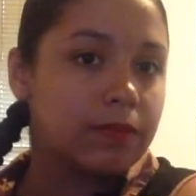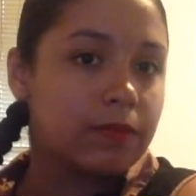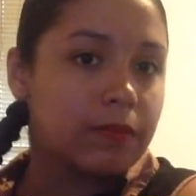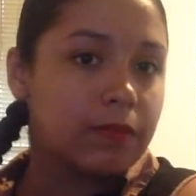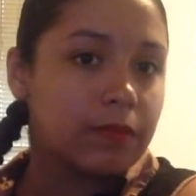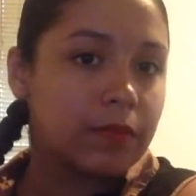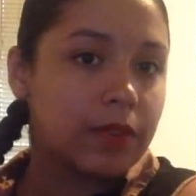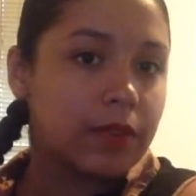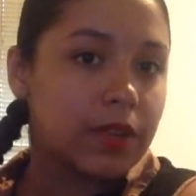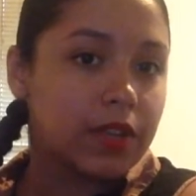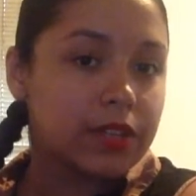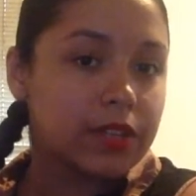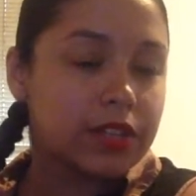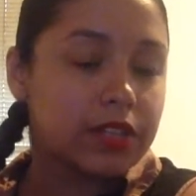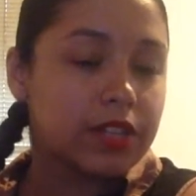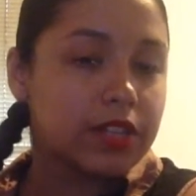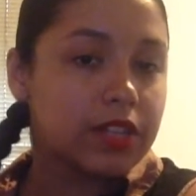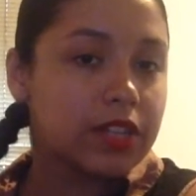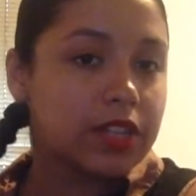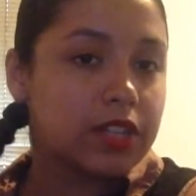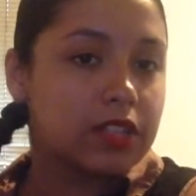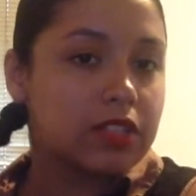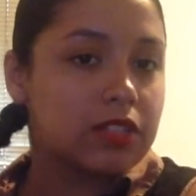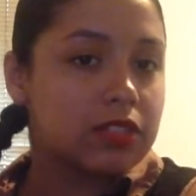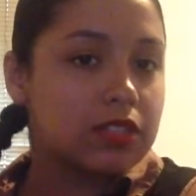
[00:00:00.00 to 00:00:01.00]
what you
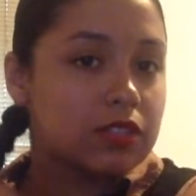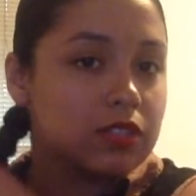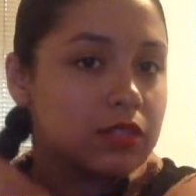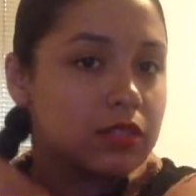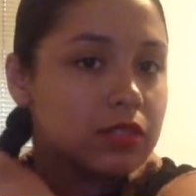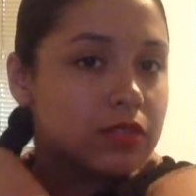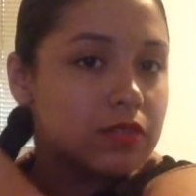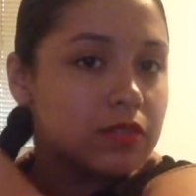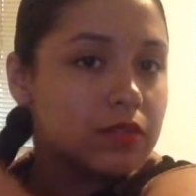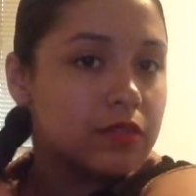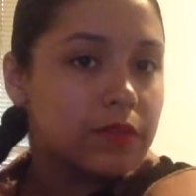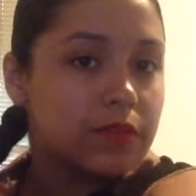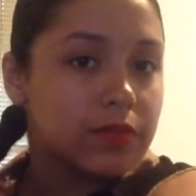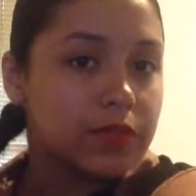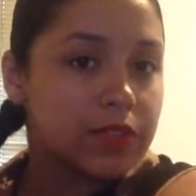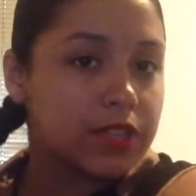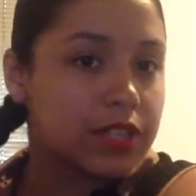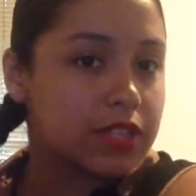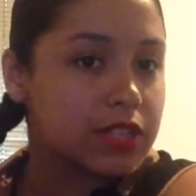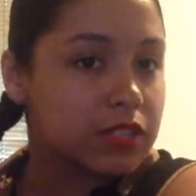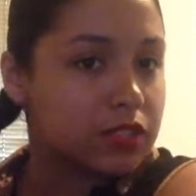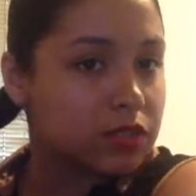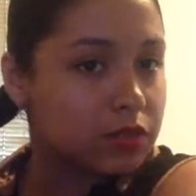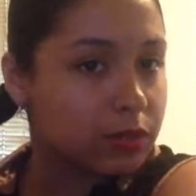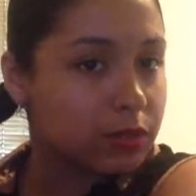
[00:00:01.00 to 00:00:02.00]
need to do
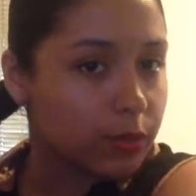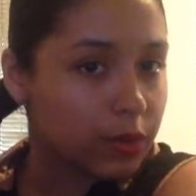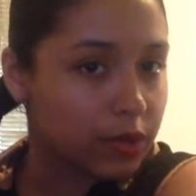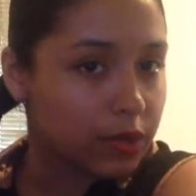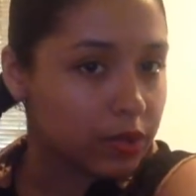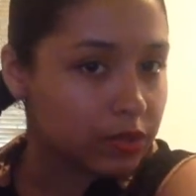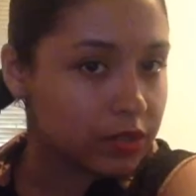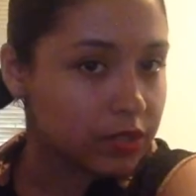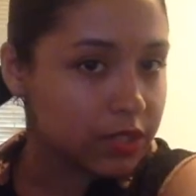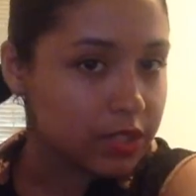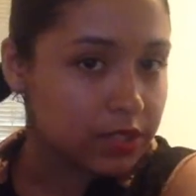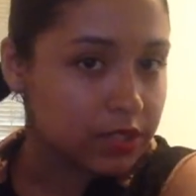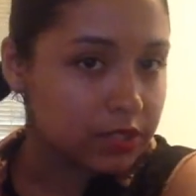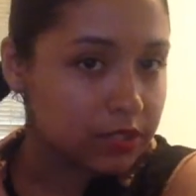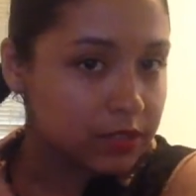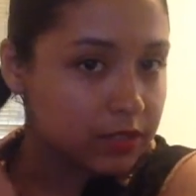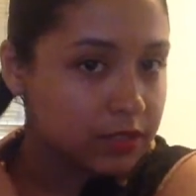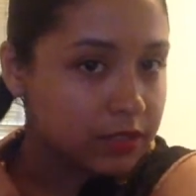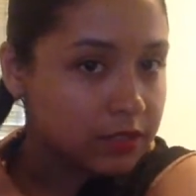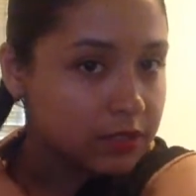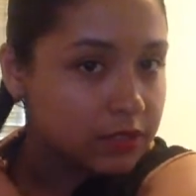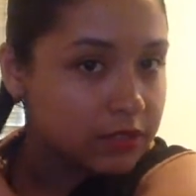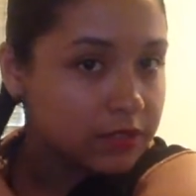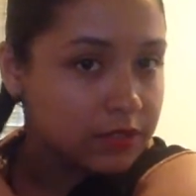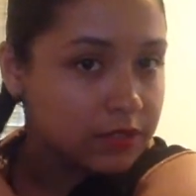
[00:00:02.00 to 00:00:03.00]
is twirl it,
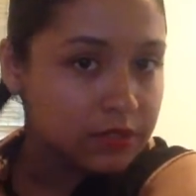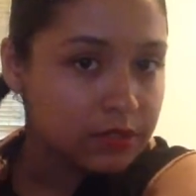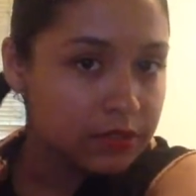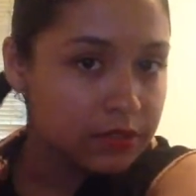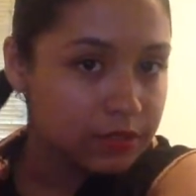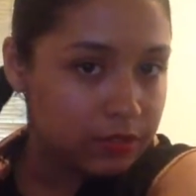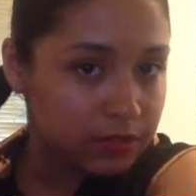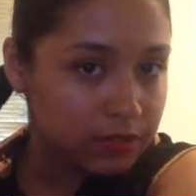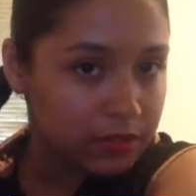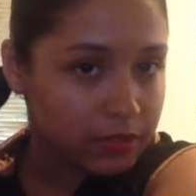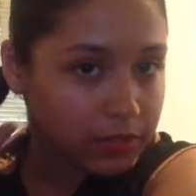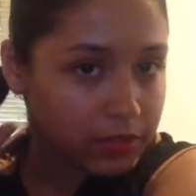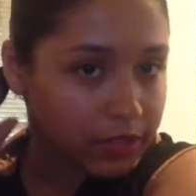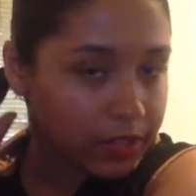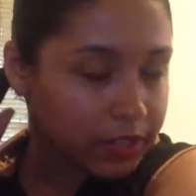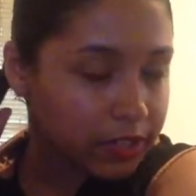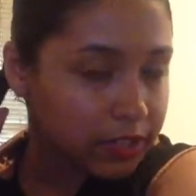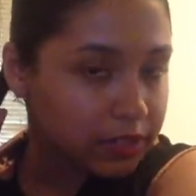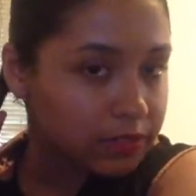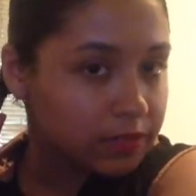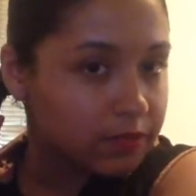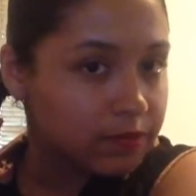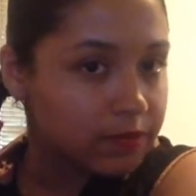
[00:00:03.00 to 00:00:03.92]
right?